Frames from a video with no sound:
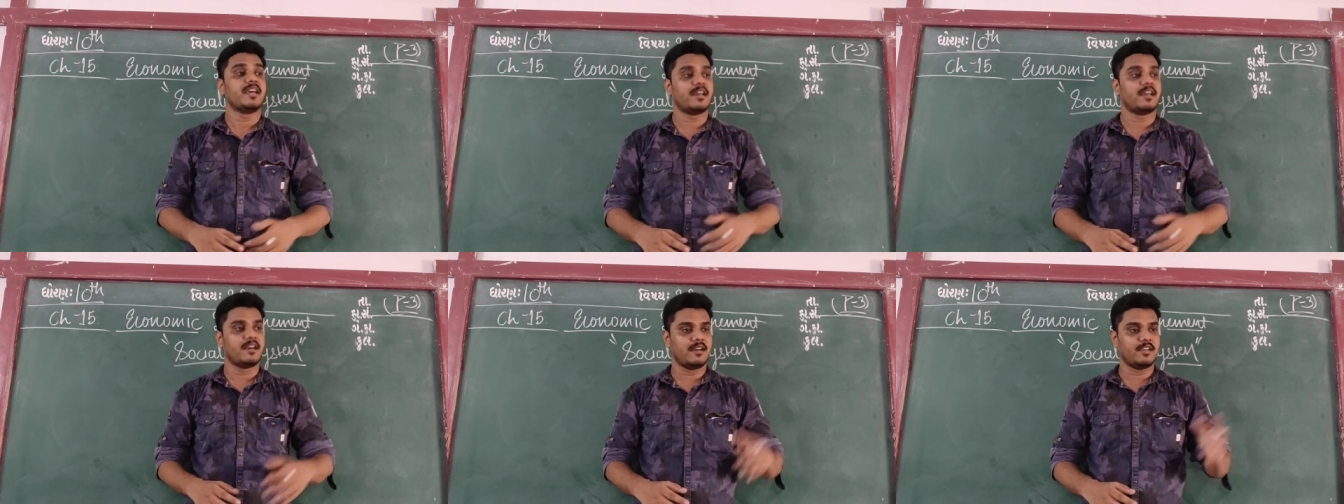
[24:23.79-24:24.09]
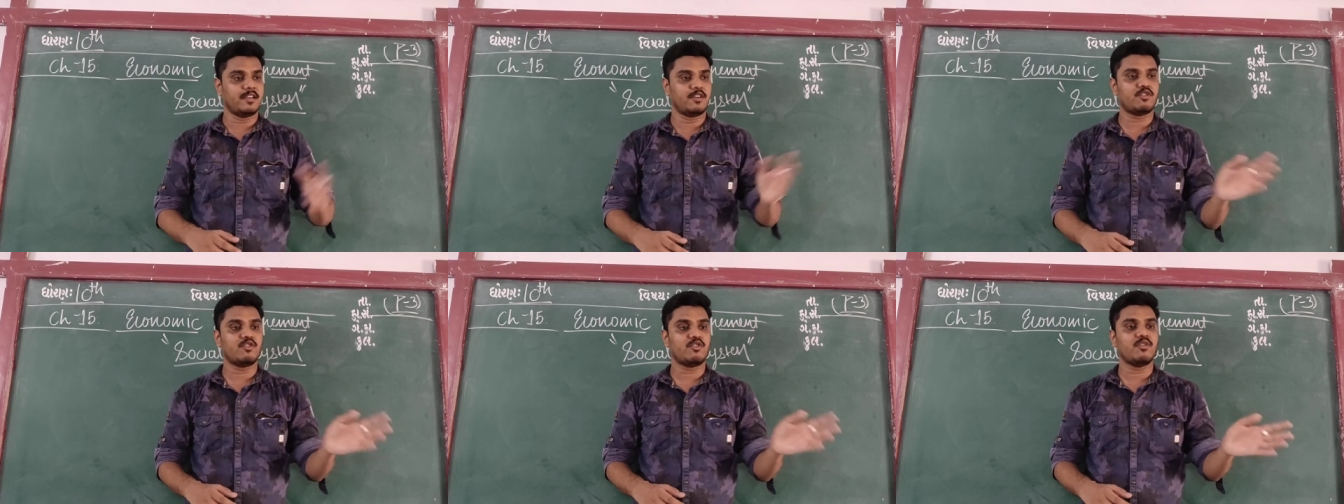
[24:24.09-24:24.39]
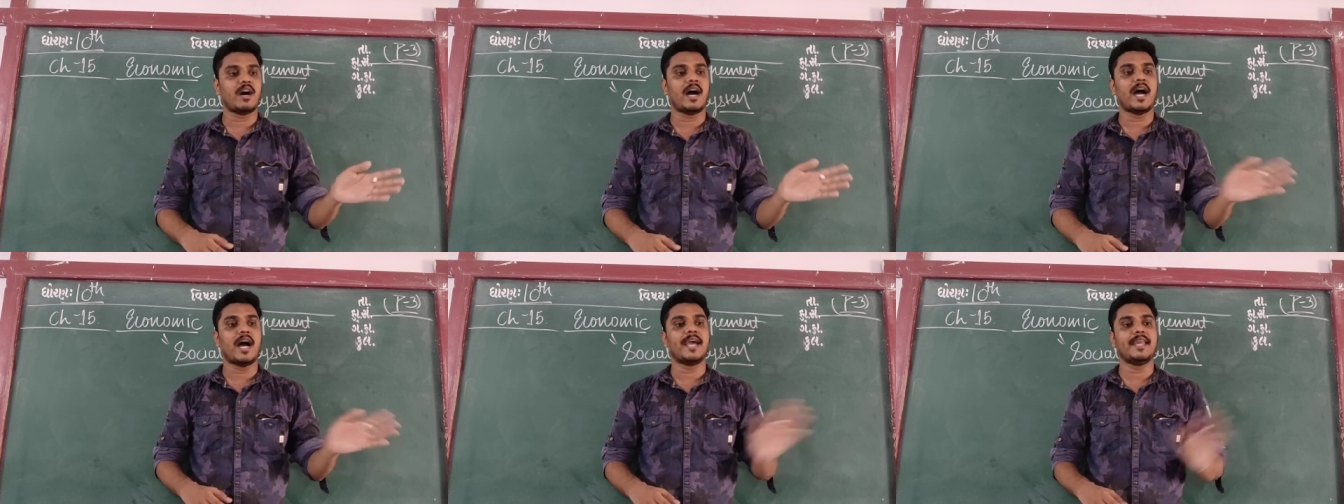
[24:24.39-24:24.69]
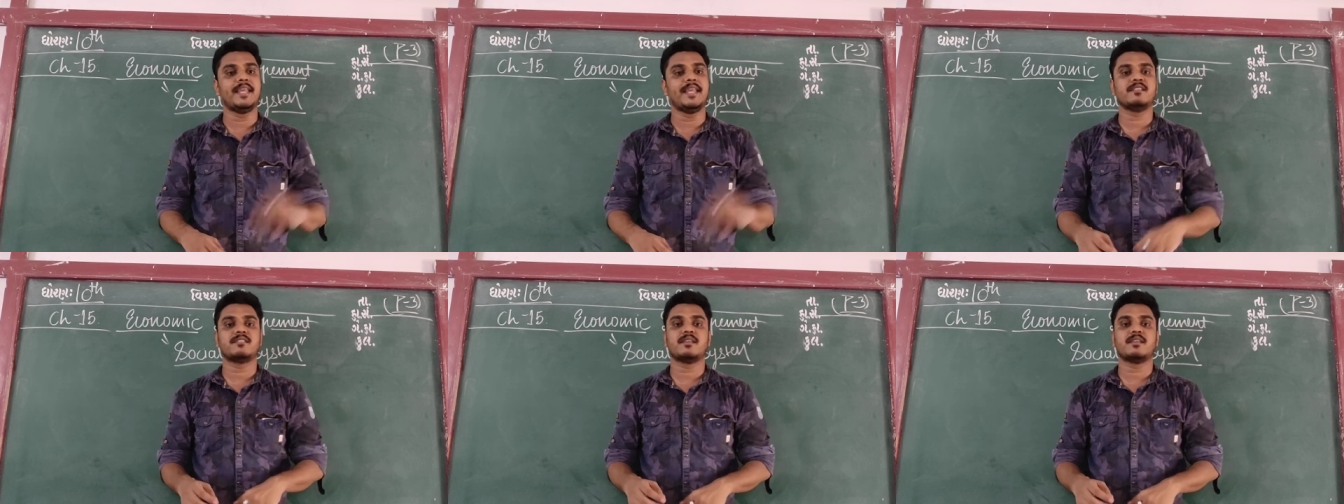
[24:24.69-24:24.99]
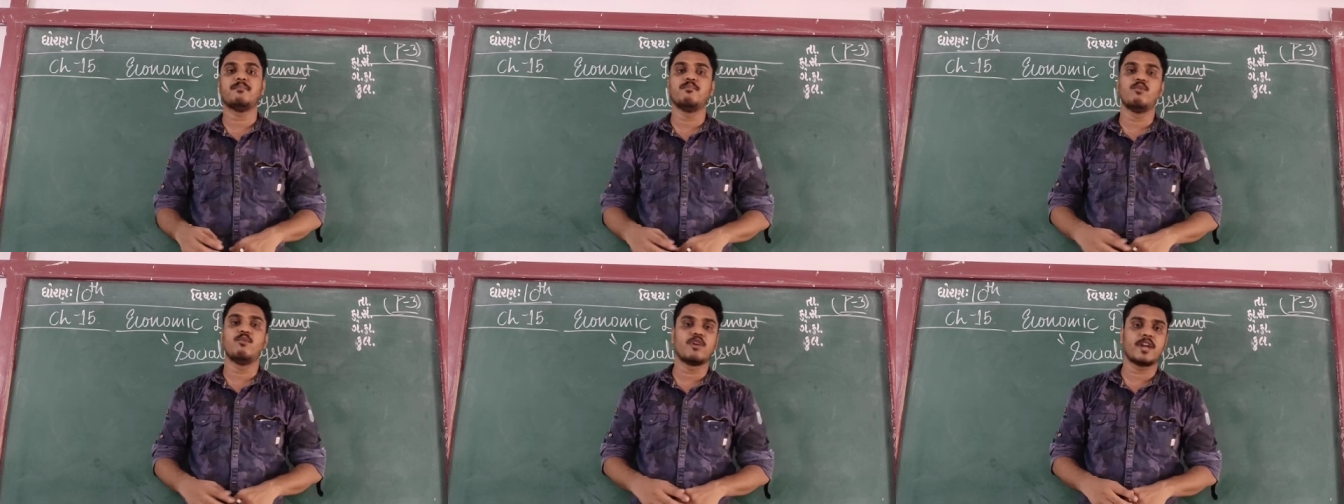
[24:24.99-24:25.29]
Hiring
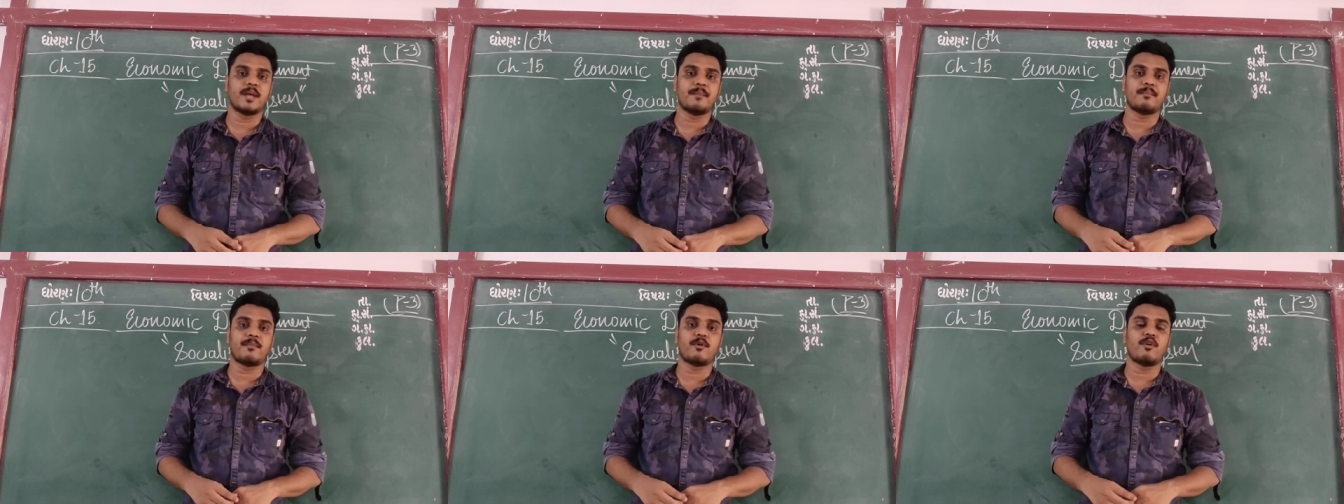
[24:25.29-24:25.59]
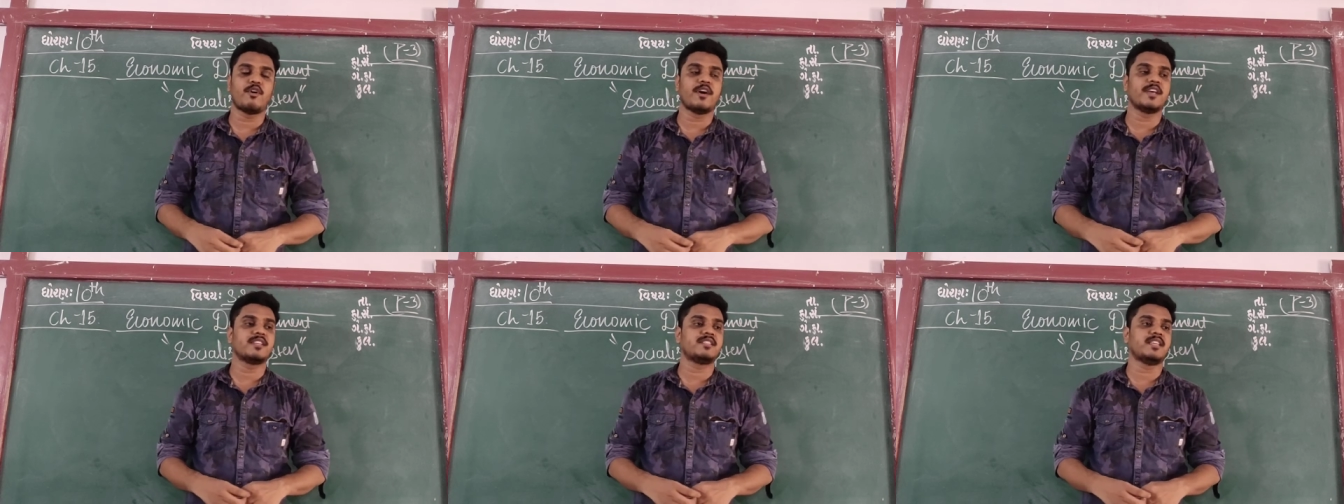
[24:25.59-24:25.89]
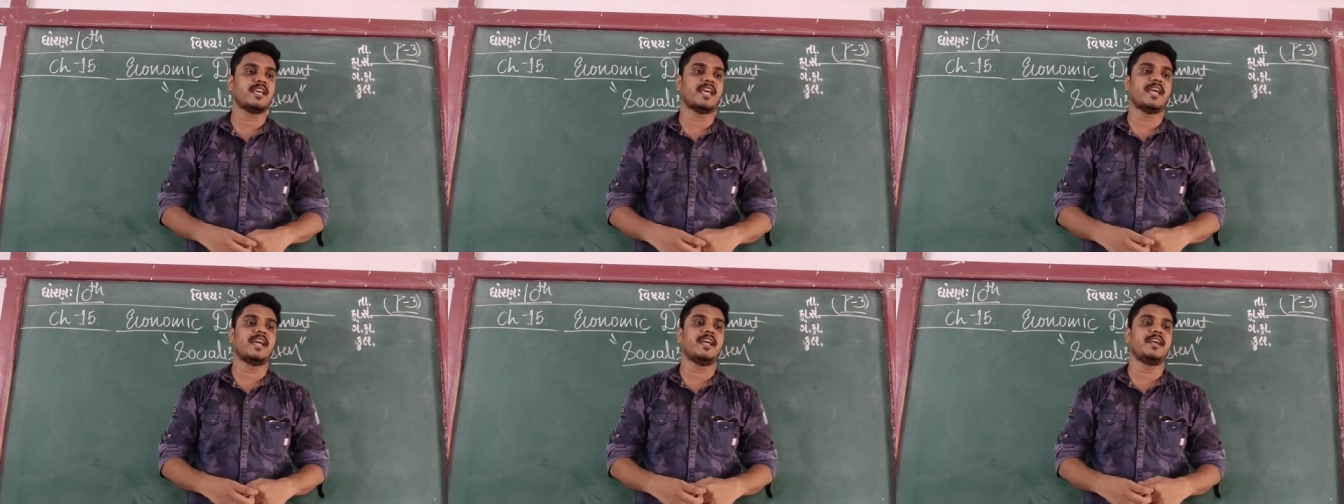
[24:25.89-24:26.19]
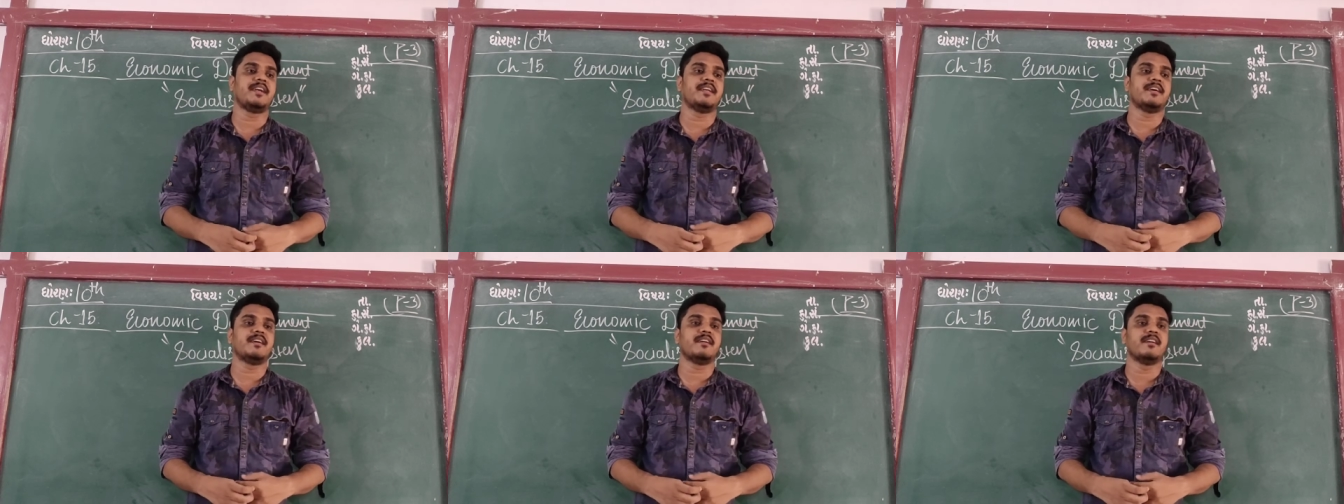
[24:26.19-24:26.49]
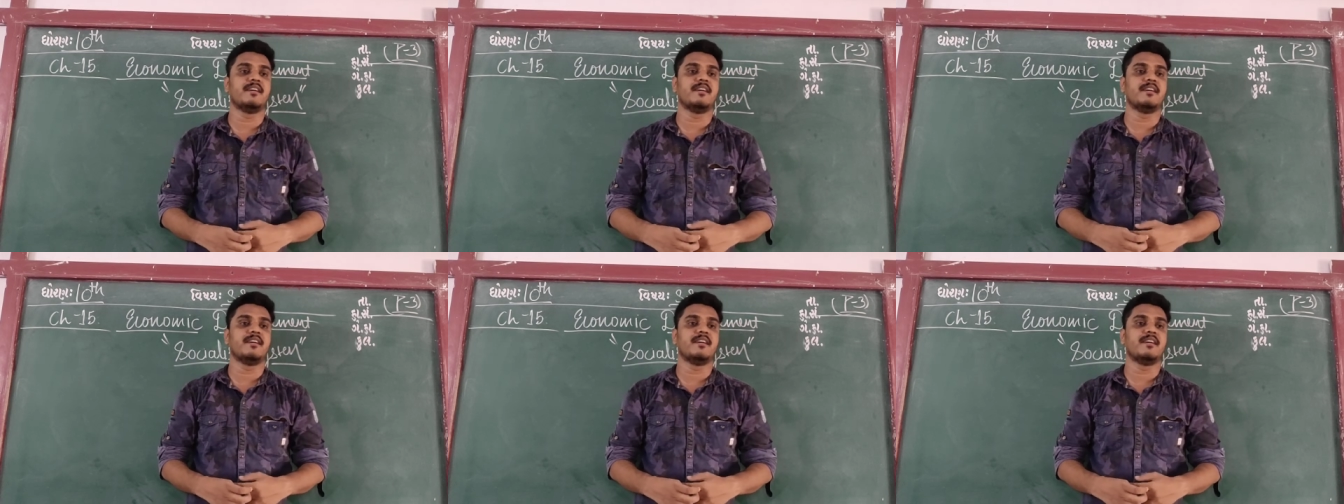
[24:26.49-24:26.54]
some more employees and